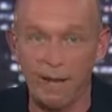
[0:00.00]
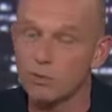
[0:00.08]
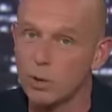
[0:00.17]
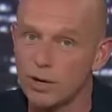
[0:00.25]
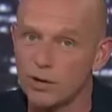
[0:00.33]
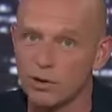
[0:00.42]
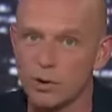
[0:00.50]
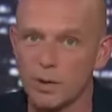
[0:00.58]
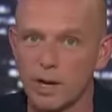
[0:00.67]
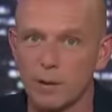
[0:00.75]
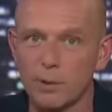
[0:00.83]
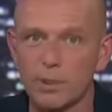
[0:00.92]
as well as
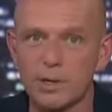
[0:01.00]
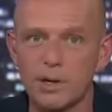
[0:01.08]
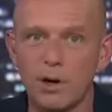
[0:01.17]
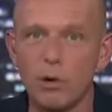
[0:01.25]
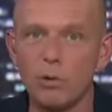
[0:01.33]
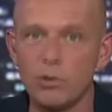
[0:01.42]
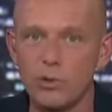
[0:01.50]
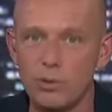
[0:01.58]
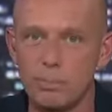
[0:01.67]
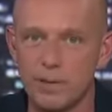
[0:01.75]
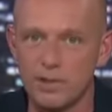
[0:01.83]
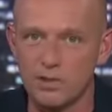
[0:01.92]
opening up whole new
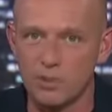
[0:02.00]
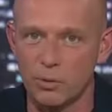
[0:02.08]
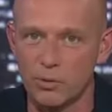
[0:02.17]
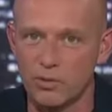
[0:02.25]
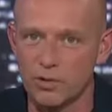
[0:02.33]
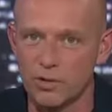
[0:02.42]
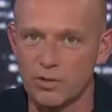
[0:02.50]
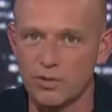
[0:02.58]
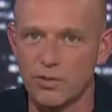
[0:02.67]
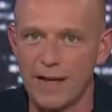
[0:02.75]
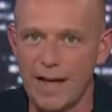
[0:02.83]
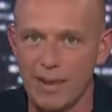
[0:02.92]
business opportunities
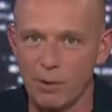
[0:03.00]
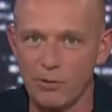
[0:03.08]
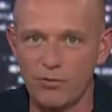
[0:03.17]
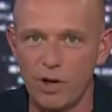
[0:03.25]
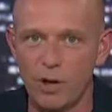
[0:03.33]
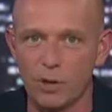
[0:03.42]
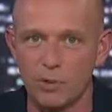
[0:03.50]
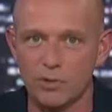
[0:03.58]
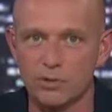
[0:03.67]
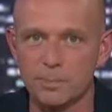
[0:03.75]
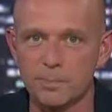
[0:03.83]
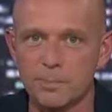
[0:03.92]
for our farmers.